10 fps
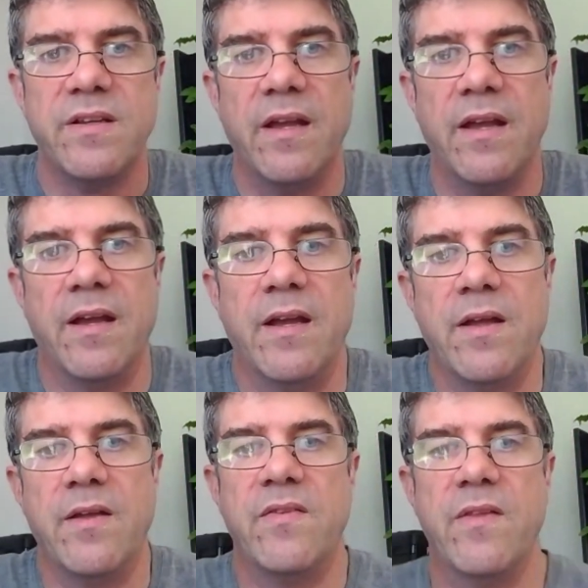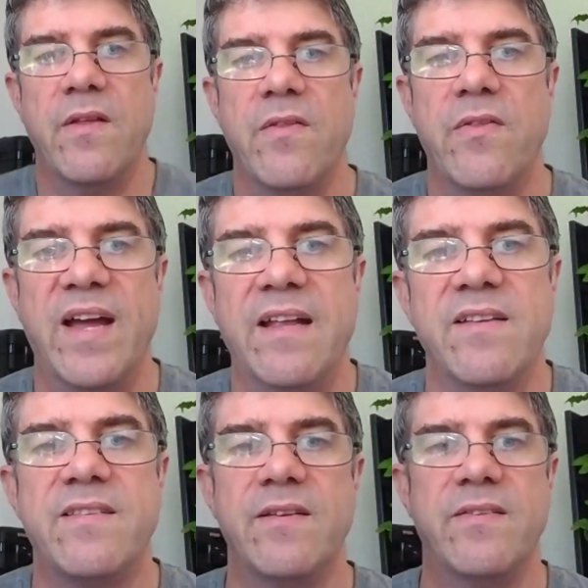uh,
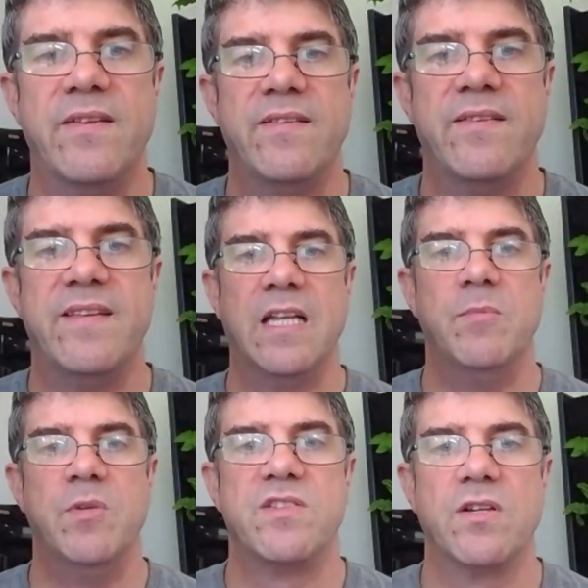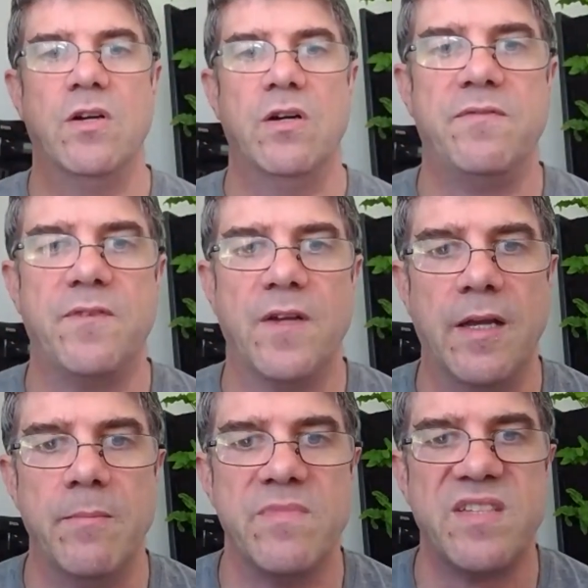that the, the element of
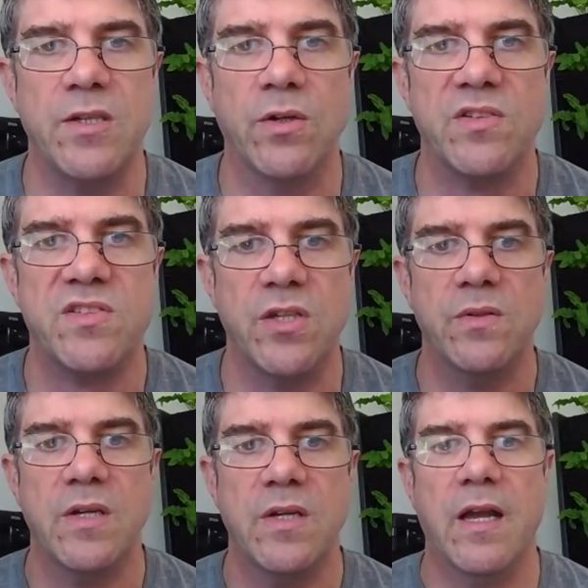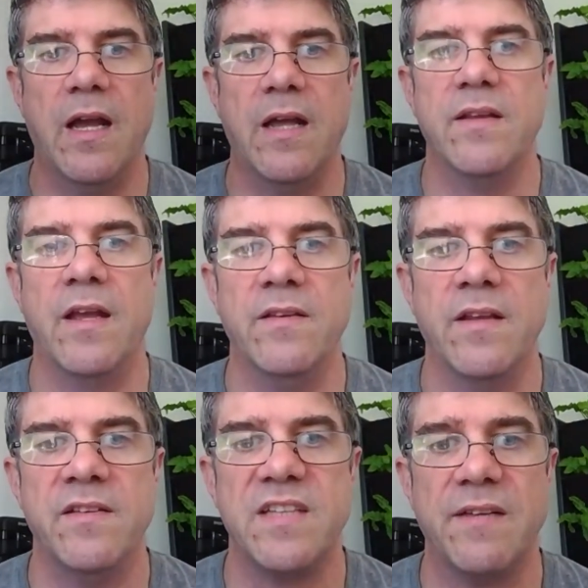um, C O two. And, and,
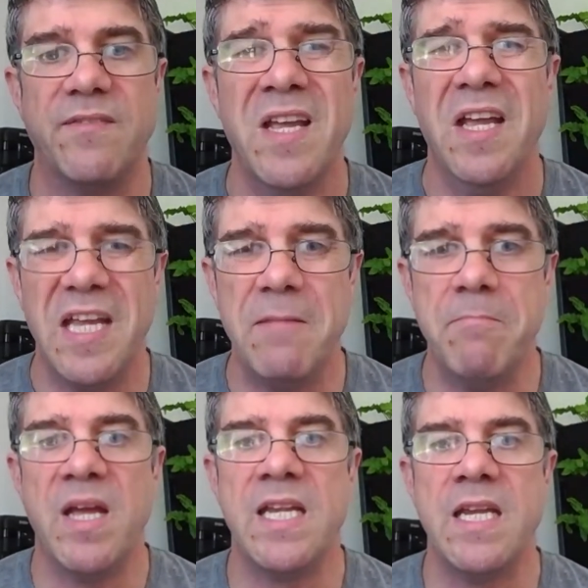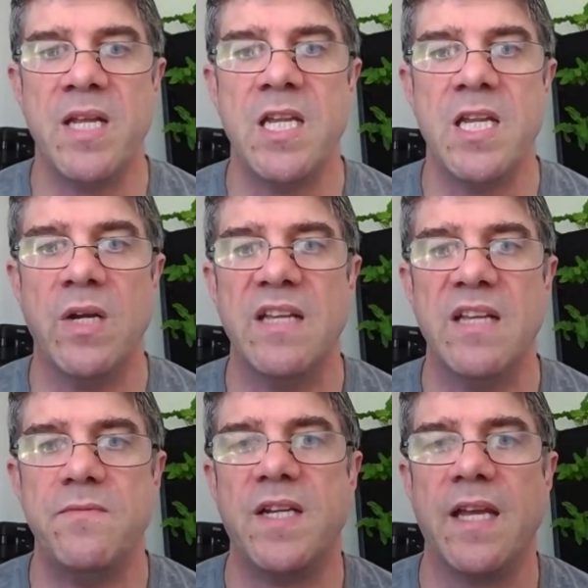and stuff. In many, in many ways,
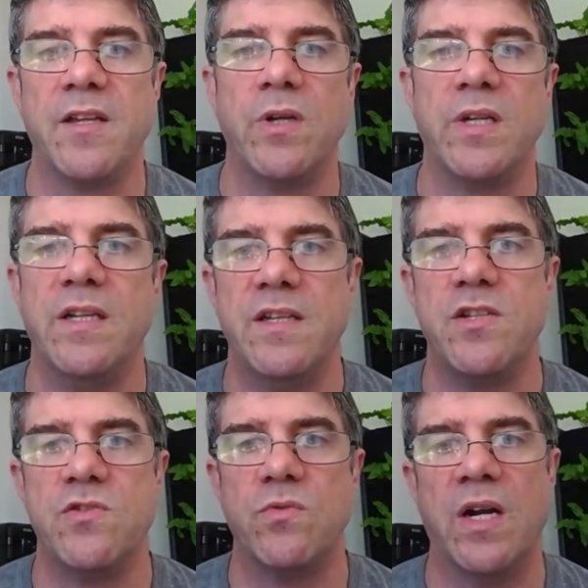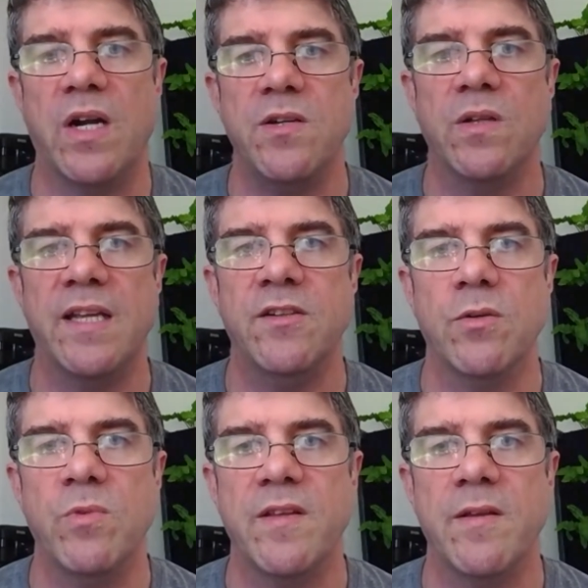if you get the growing conditions right, you'll end
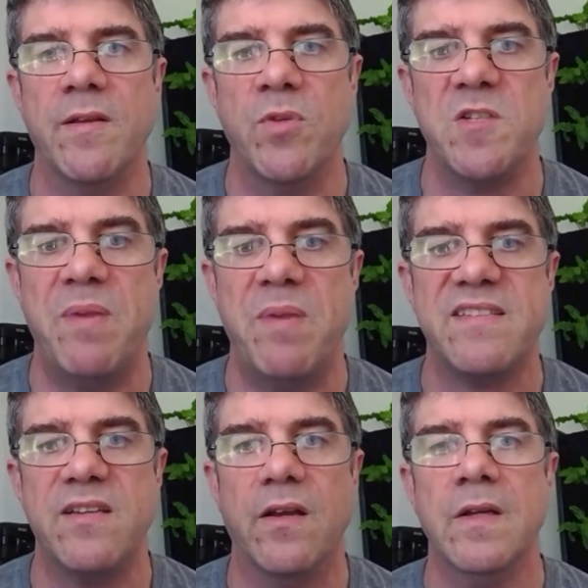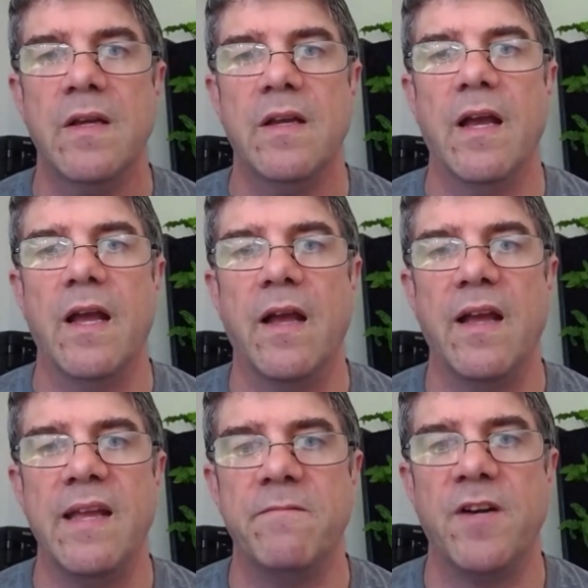up with a much better
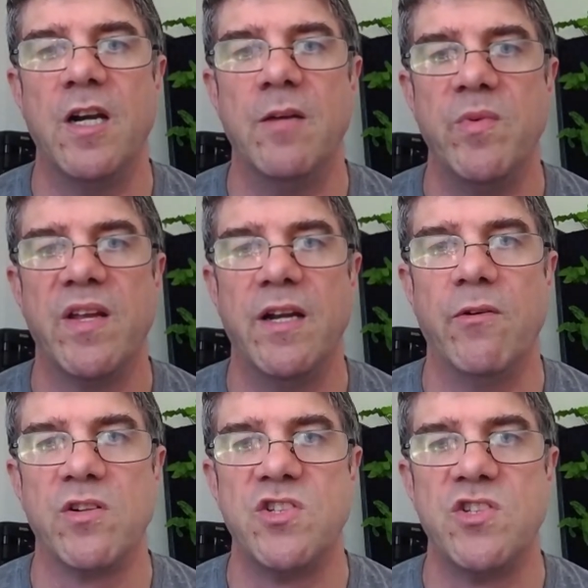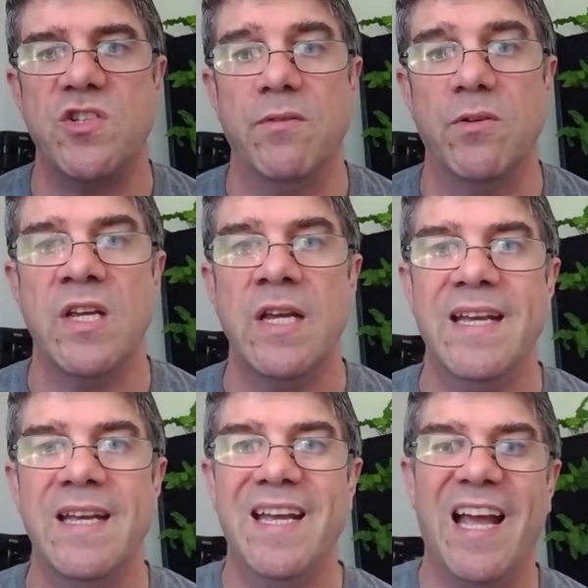uh, environment with higher oxygen levels.
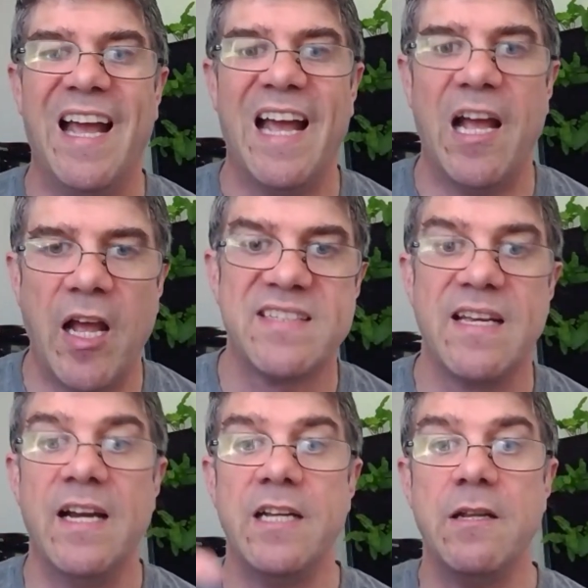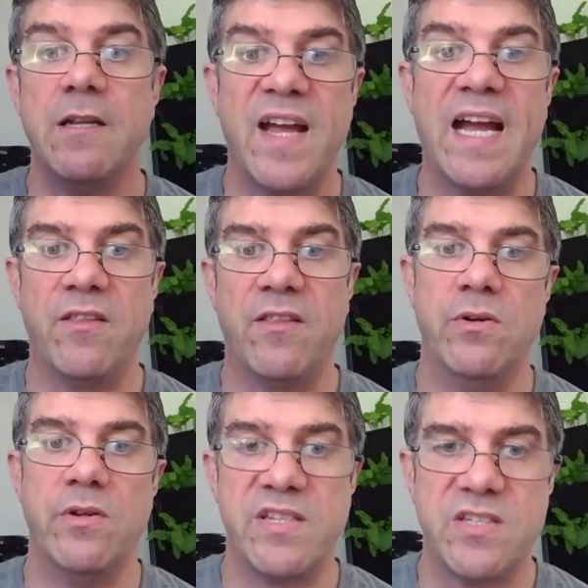Yeah. Aside of that, there
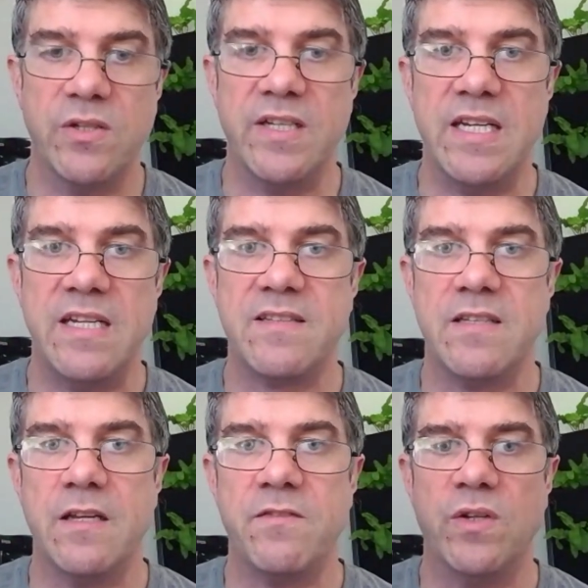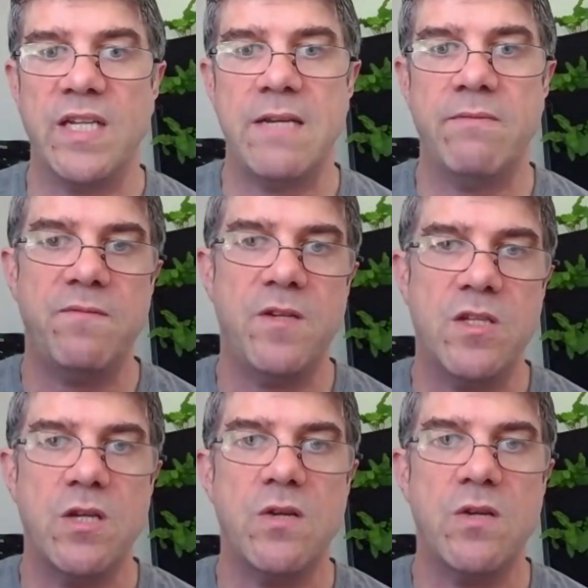are other studies that have shown even if you
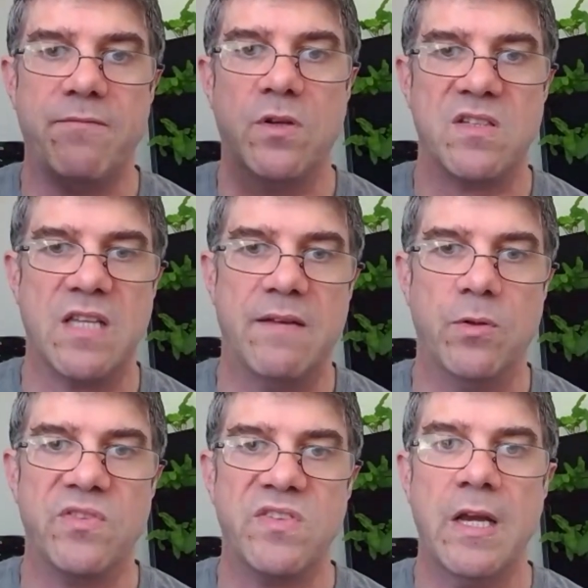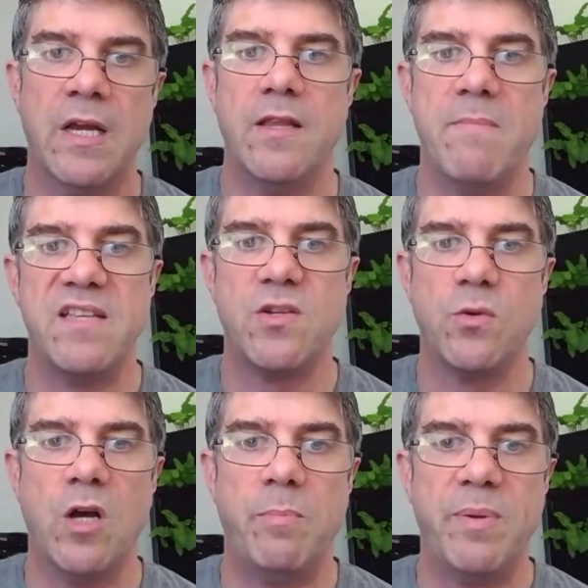do have those levels, the mental
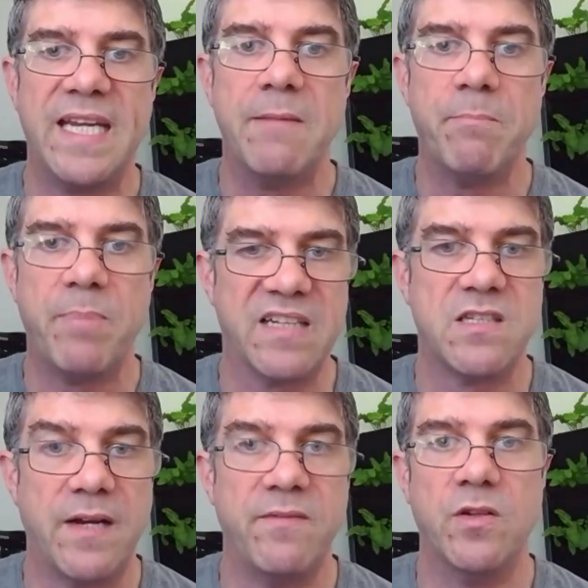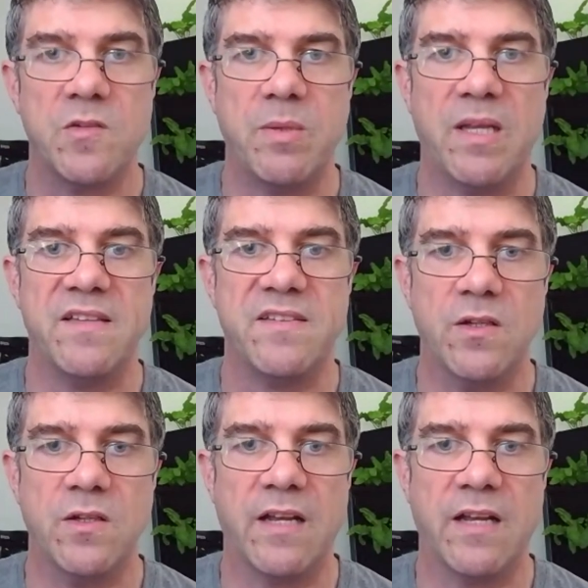well-being impacts of having those plants in
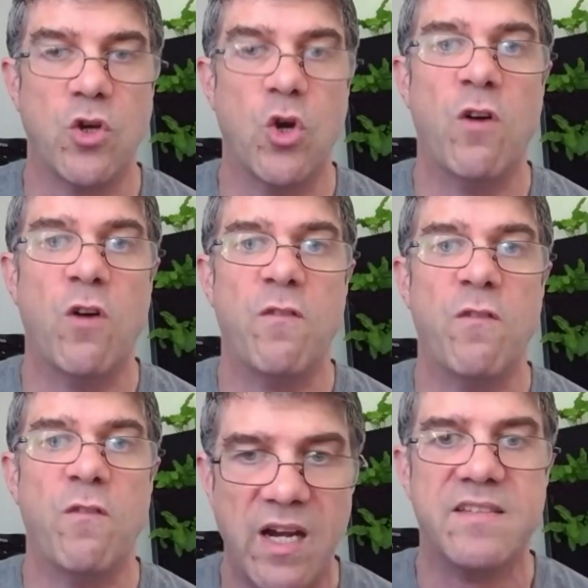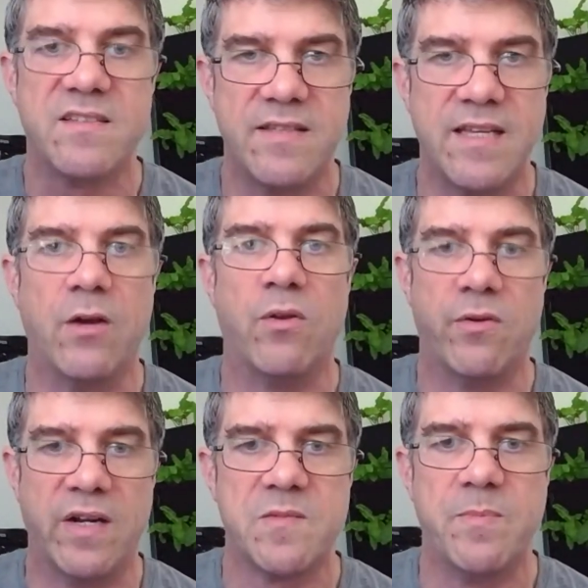your gardens overrides that
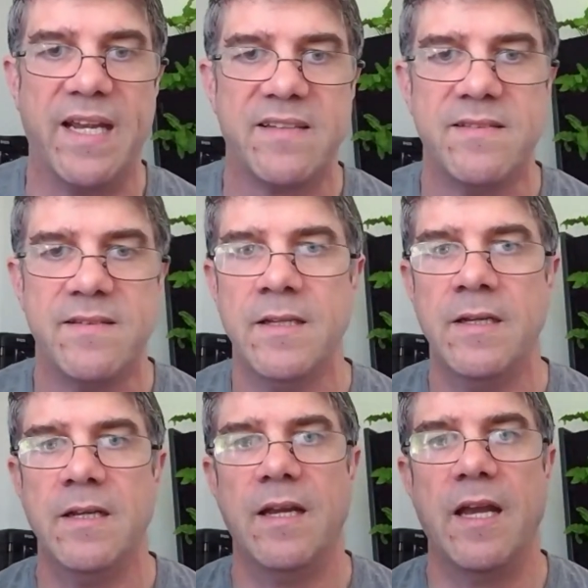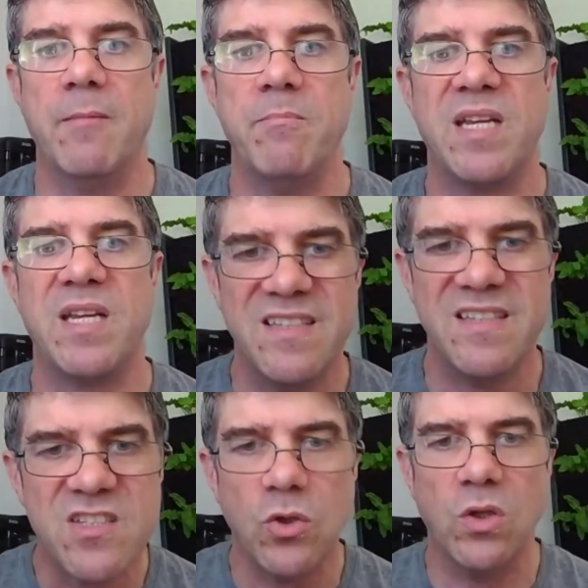other aspect, um, because
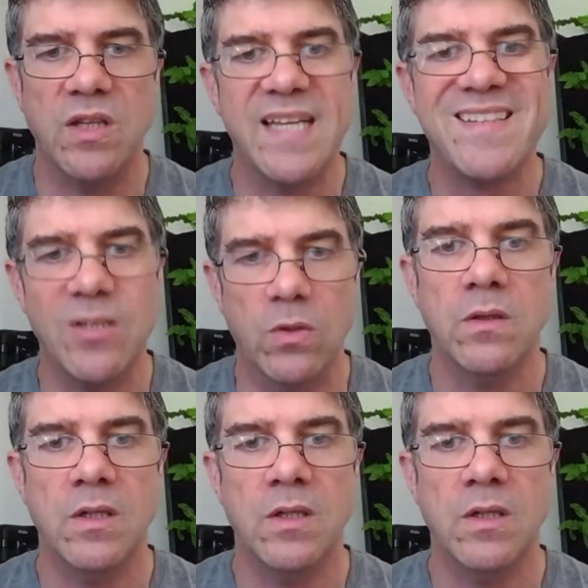it's so little